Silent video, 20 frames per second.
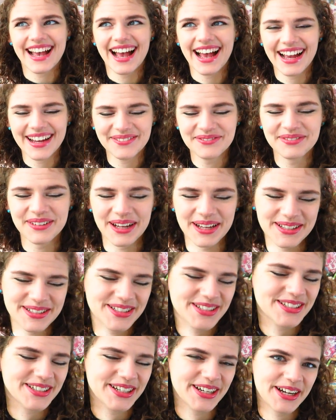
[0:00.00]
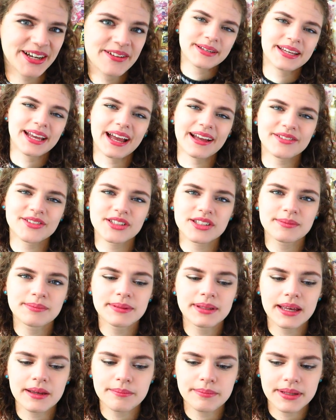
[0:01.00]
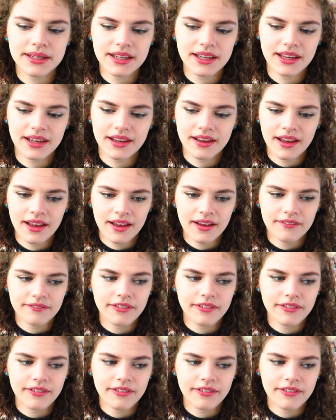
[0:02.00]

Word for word: I'm not sure. But yeah, just like being